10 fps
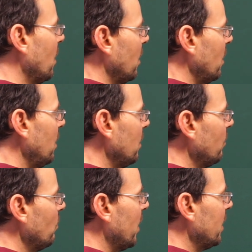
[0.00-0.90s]
Here we
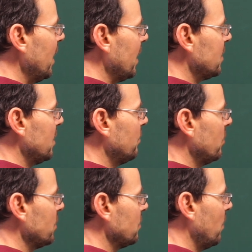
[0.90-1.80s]
write X
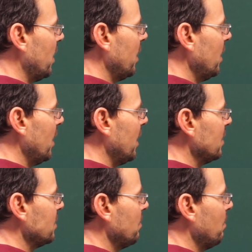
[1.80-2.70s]
inverse Y
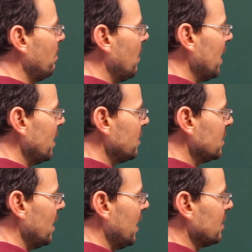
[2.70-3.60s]
as
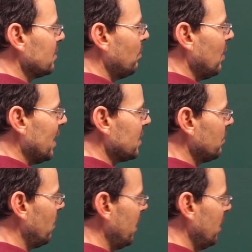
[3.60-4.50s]
minus X plus
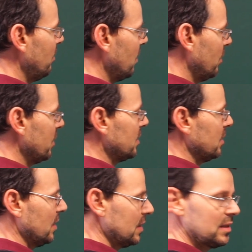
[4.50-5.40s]
Y because
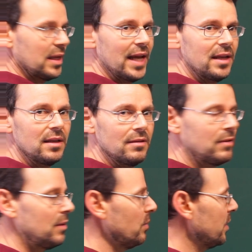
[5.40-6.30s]
it's an
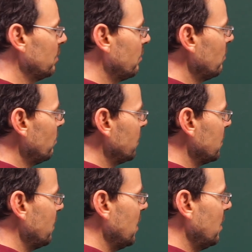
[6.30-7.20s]
additively written group,
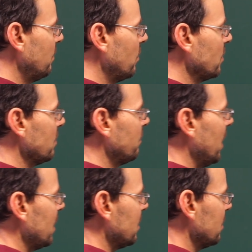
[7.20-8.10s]
so the inverse of
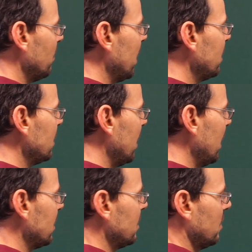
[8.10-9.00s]
X is minus
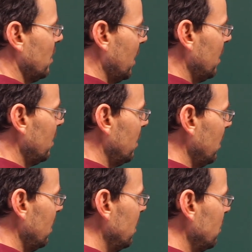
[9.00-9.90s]
X and the
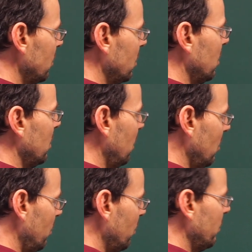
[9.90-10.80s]
addition, the
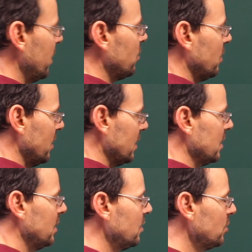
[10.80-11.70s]
operation is
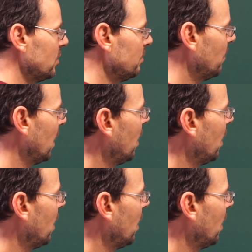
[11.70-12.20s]
addition.